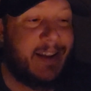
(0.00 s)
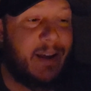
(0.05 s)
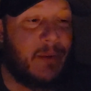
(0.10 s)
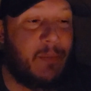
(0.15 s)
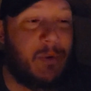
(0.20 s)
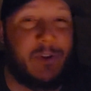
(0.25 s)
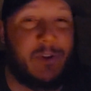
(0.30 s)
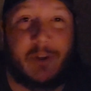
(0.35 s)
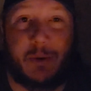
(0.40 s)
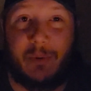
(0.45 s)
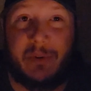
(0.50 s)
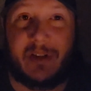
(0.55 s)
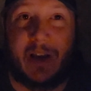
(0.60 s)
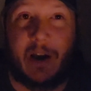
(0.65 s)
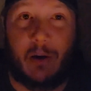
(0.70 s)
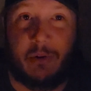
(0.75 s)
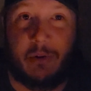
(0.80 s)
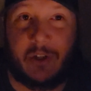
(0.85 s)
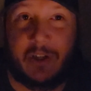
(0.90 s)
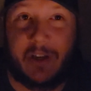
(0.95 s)
And while she was
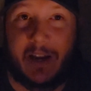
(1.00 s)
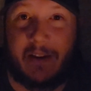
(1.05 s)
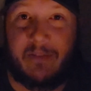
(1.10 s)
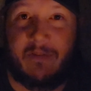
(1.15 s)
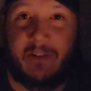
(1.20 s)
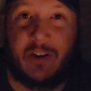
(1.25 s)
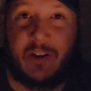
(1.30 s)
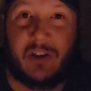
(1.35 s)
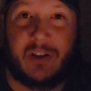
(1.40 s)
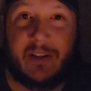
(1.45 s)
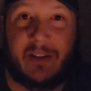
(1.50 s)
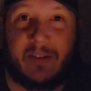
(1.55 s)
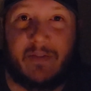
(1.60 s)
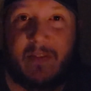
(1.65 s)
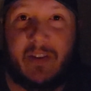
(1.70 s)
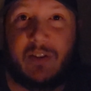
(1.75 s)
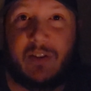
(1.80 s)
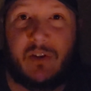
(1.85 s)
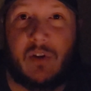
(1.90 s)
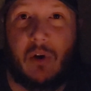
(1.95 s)
out, she had visions
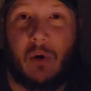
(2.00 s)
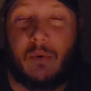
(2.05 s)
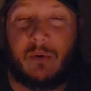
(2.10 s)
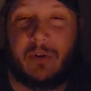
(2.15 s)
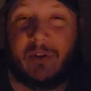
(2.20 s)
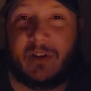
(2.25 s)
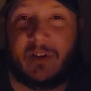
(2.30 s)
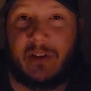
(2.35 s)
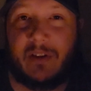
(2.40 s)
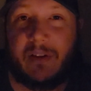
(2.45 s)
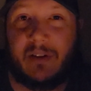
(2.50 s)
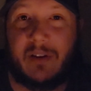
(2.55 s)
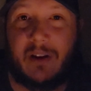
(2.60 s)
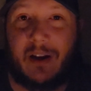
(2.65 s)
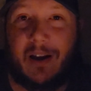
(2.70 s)
of this ghost